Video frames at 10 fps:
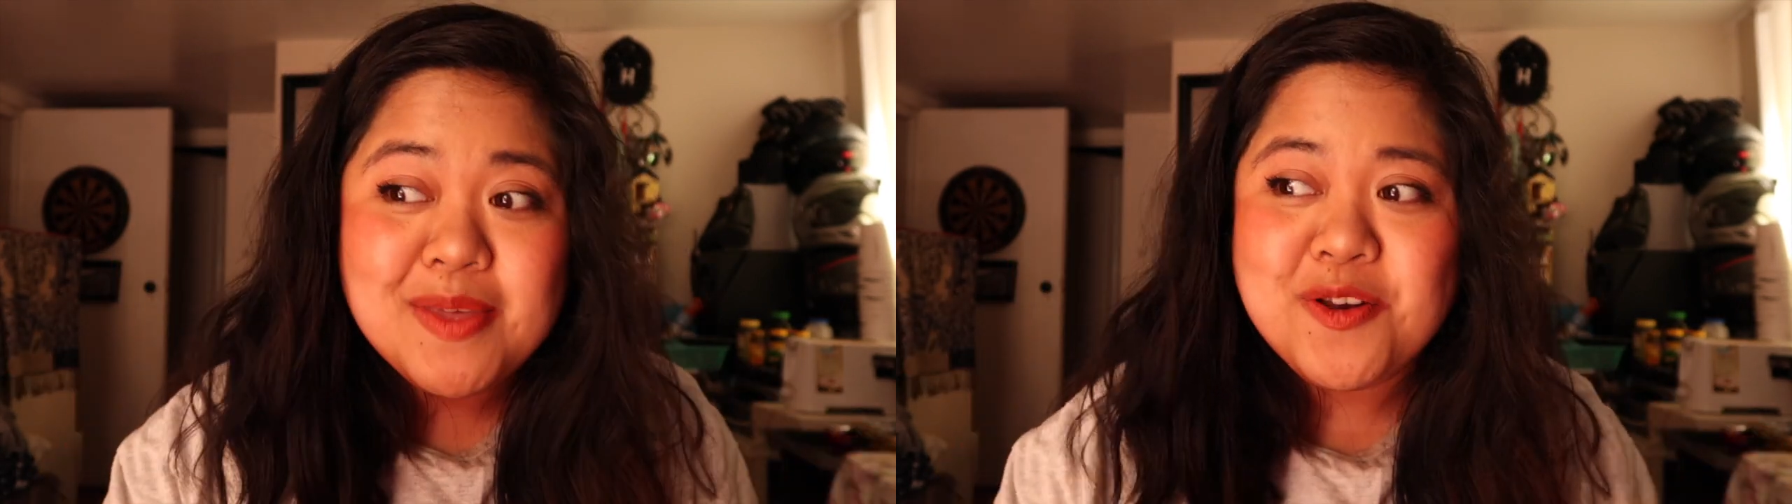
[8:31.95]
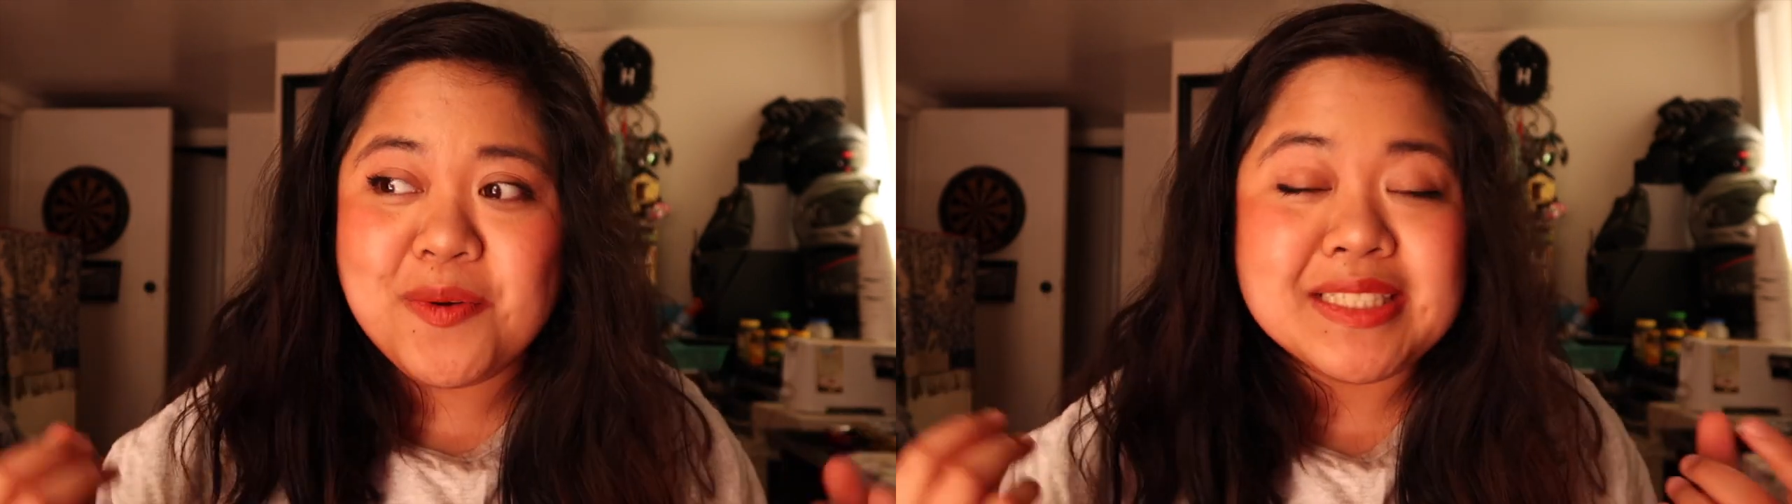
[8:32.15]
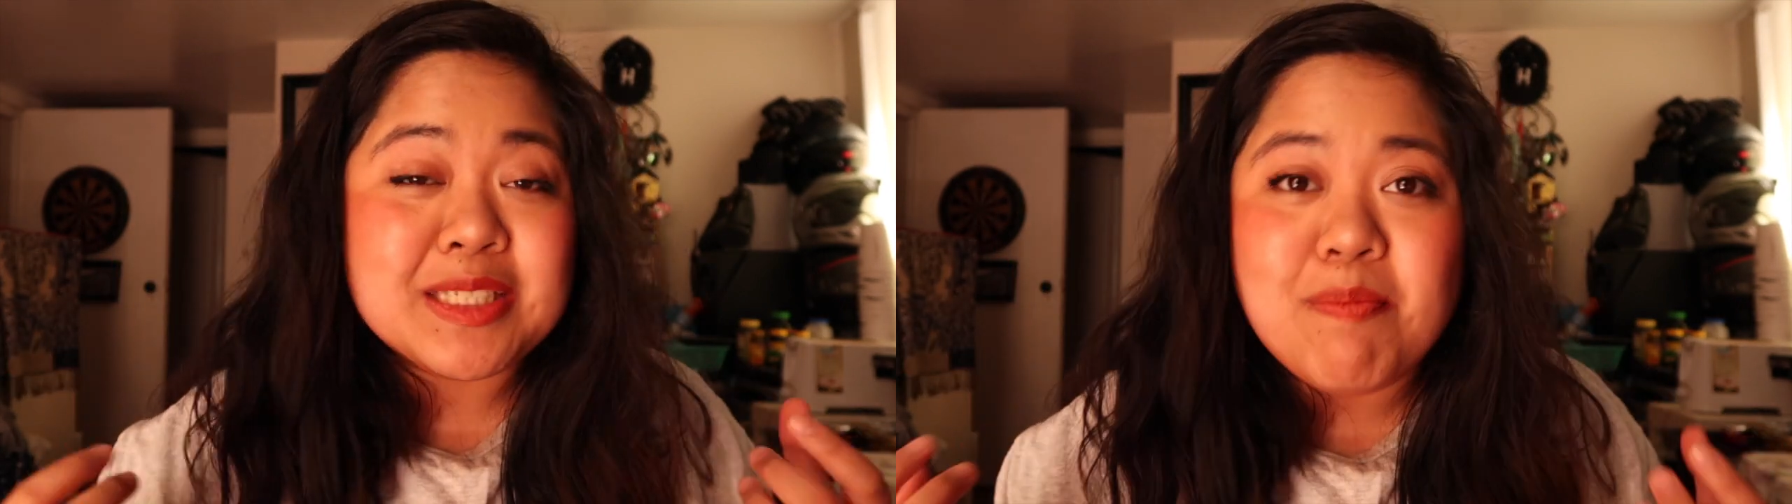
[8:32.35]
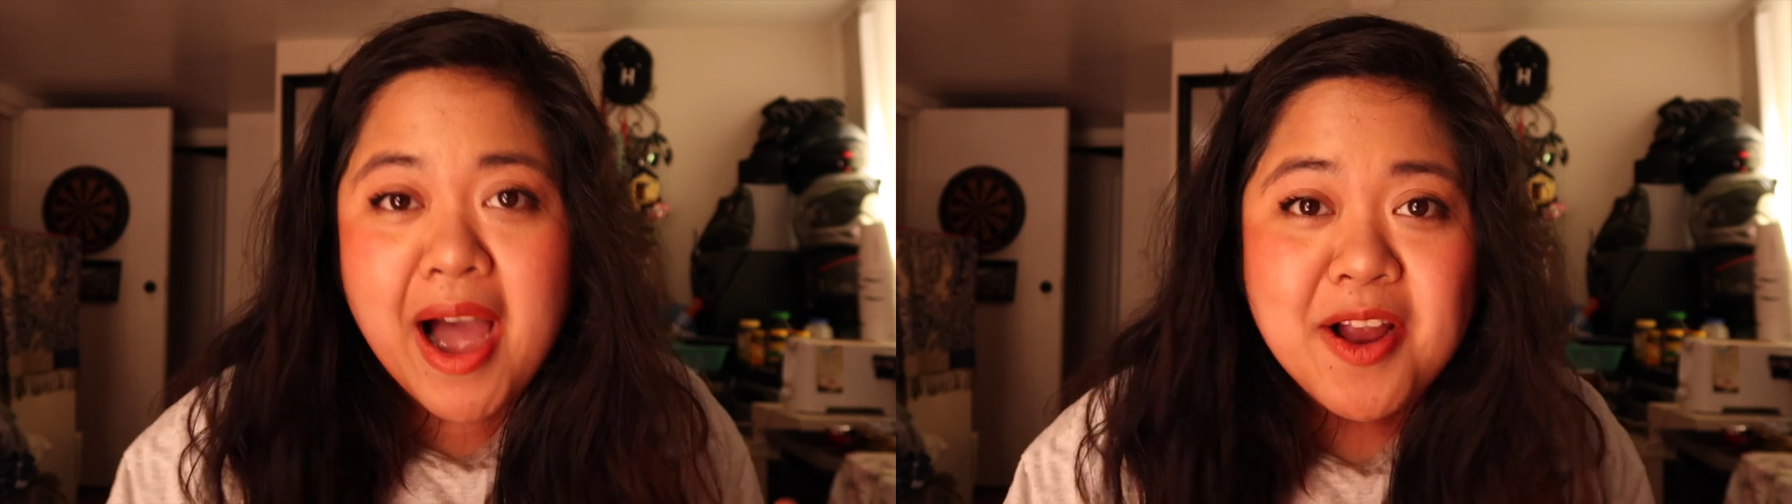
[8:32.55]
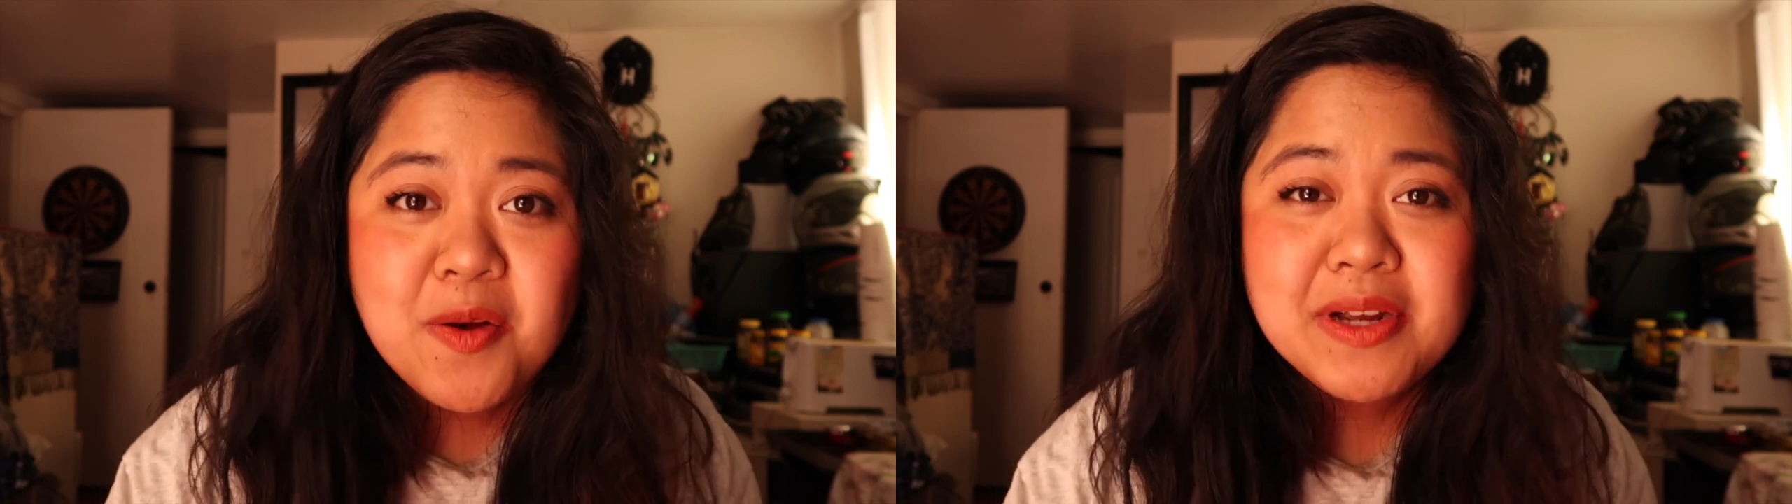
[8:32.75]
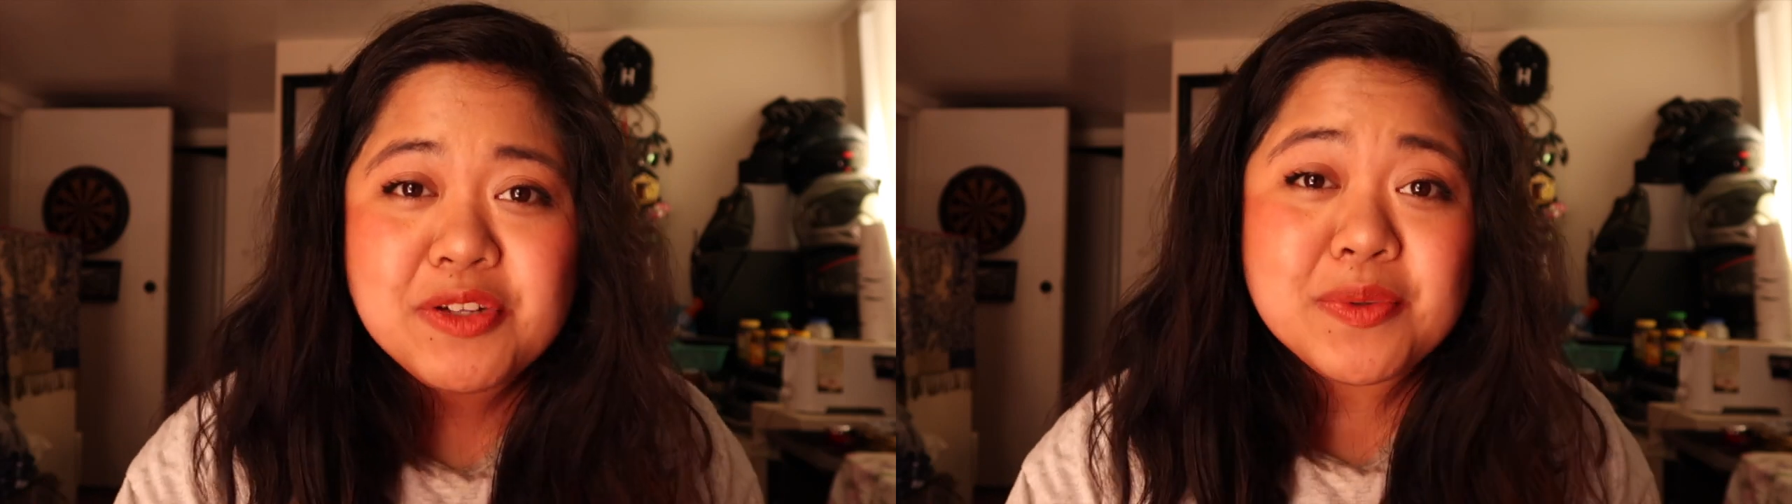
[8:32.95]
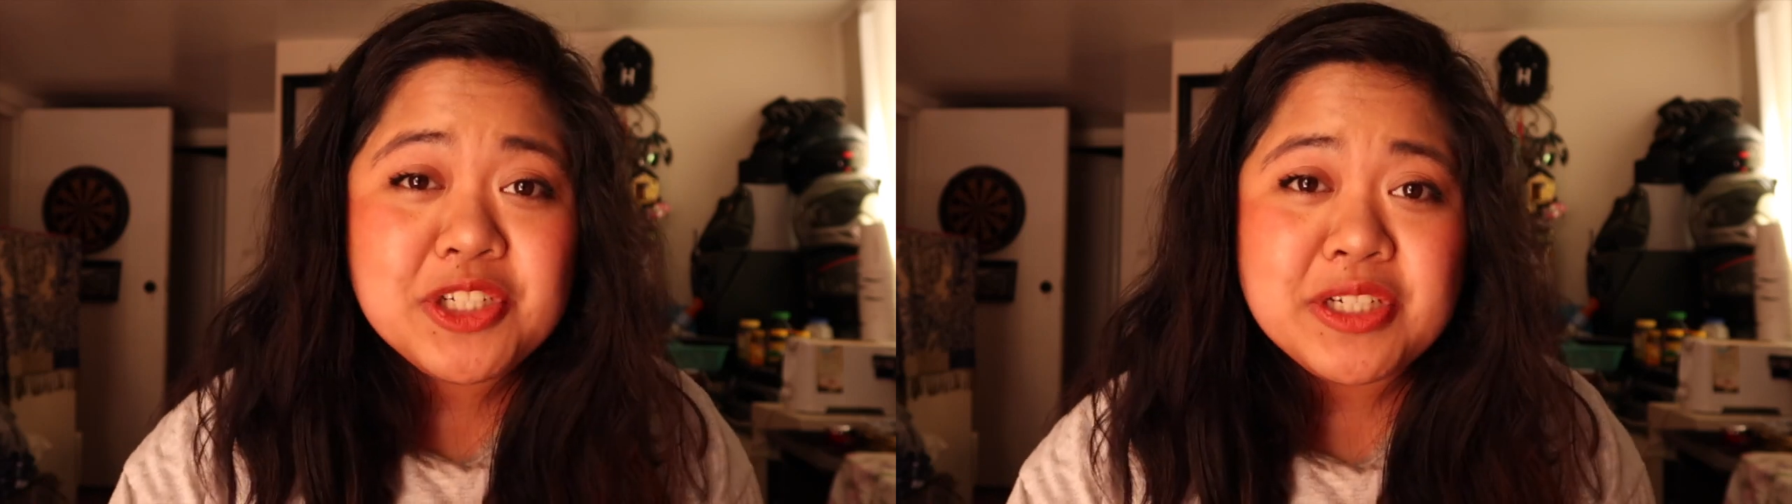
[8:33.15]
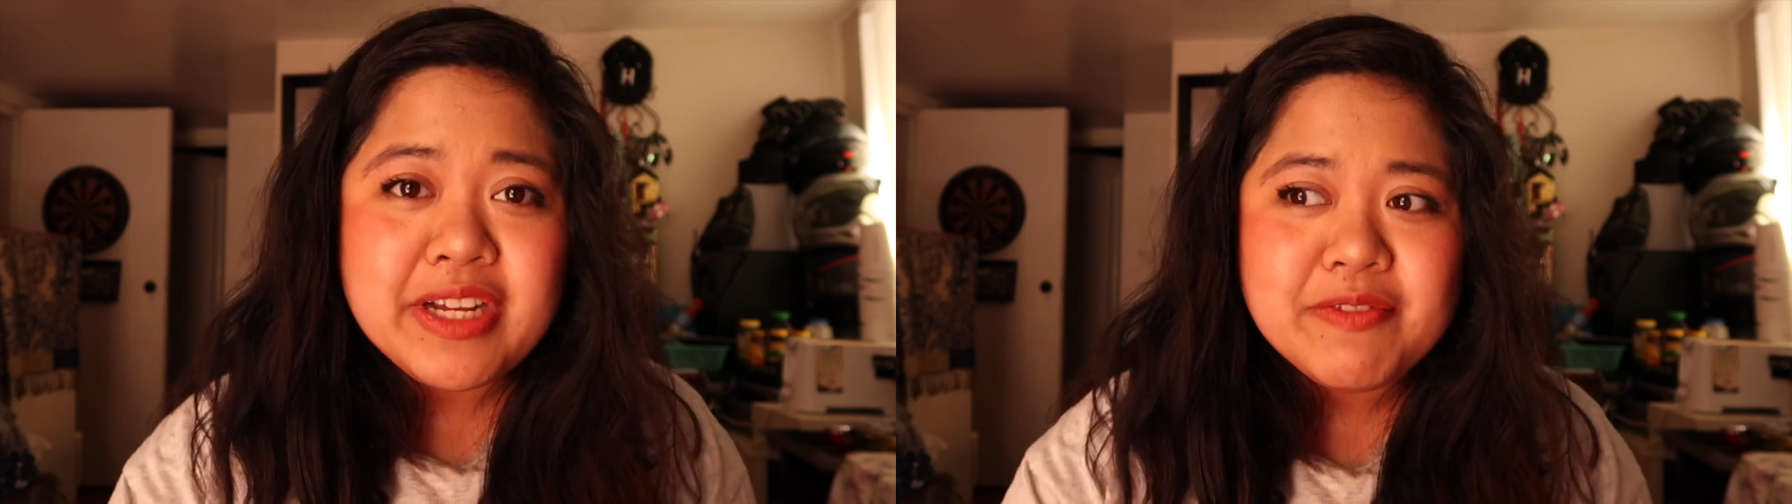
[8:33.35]
that you're aspiring to
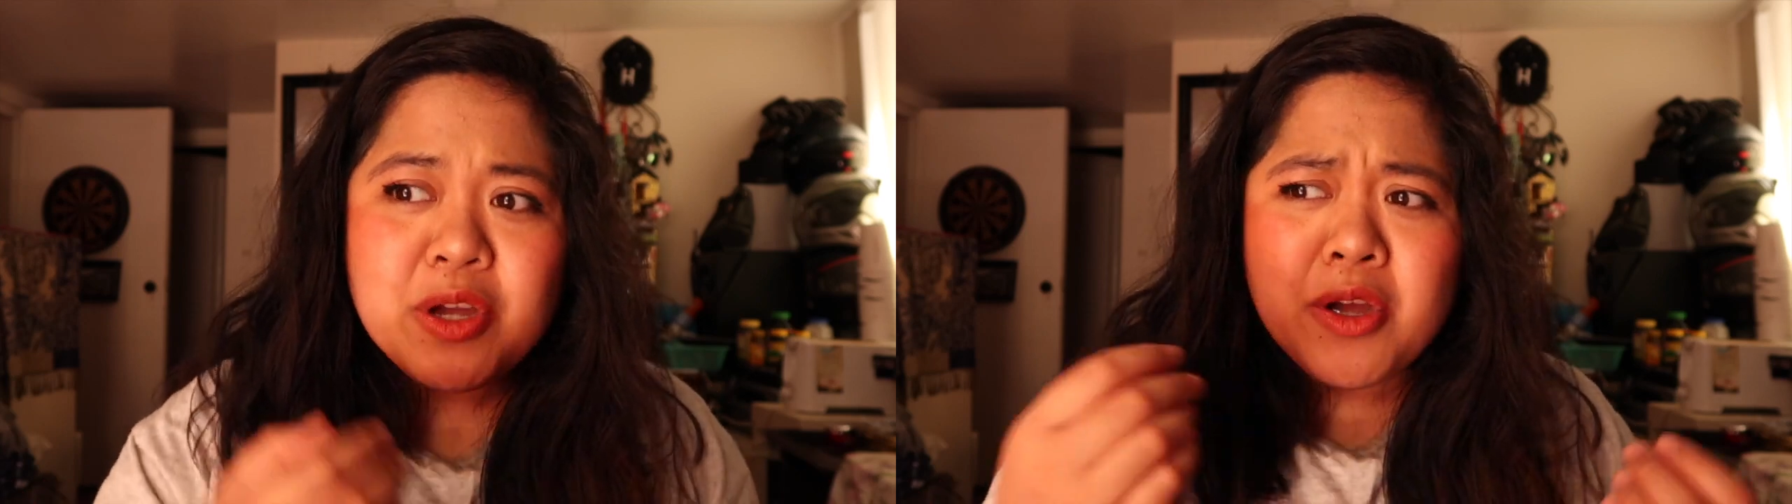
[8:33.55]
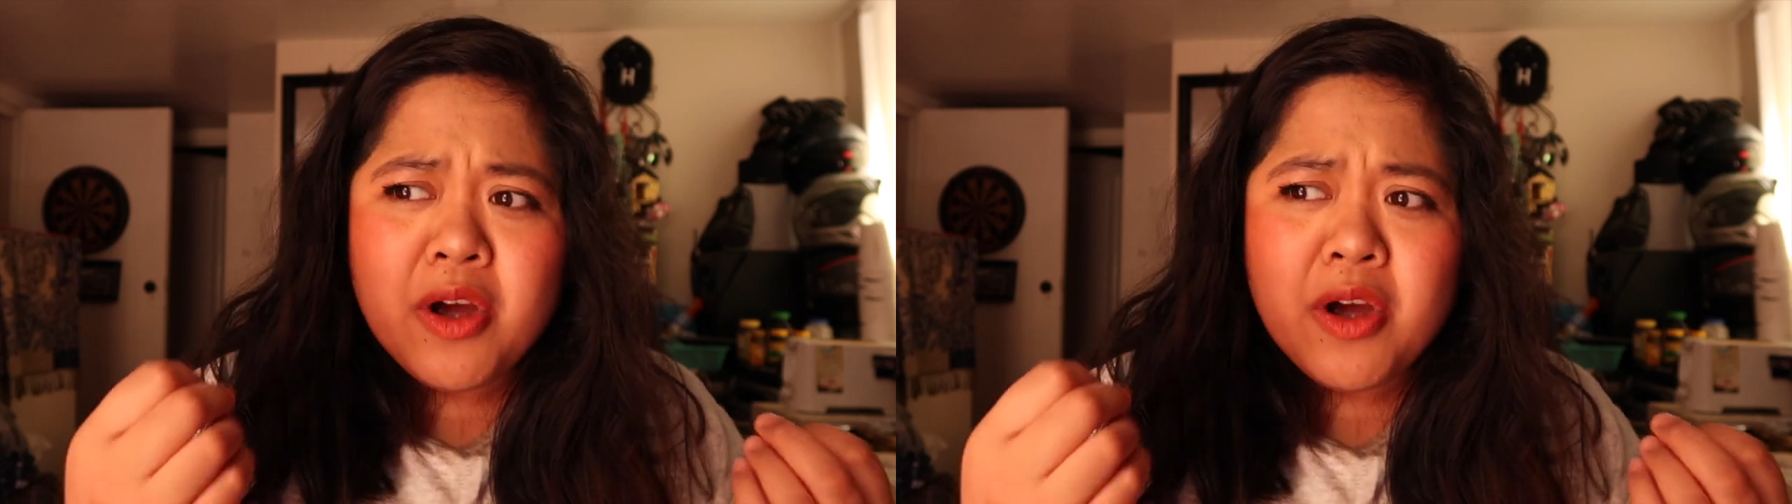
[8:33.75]
achieve?